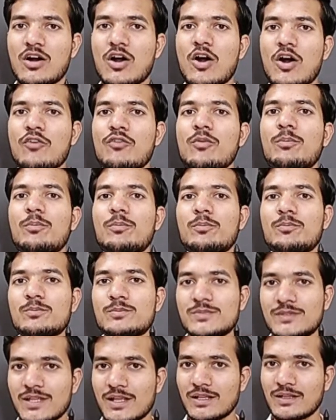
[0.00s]
of a
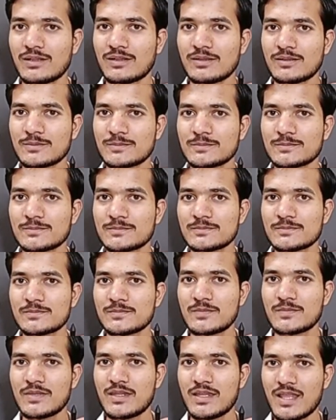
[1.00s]
cell.
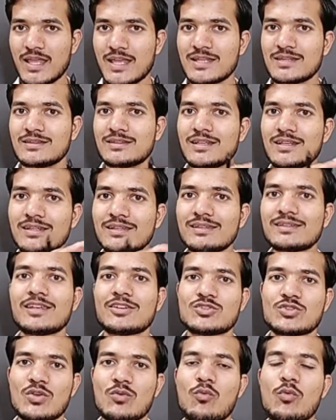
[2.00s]
In this
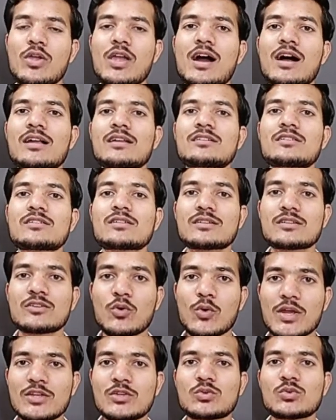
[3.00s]
session, we are
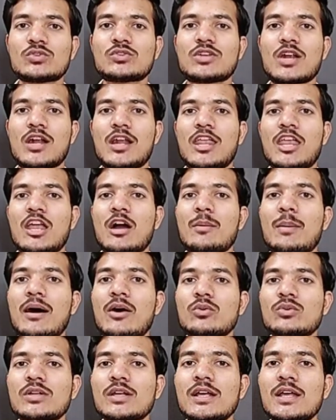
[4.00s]
going to study about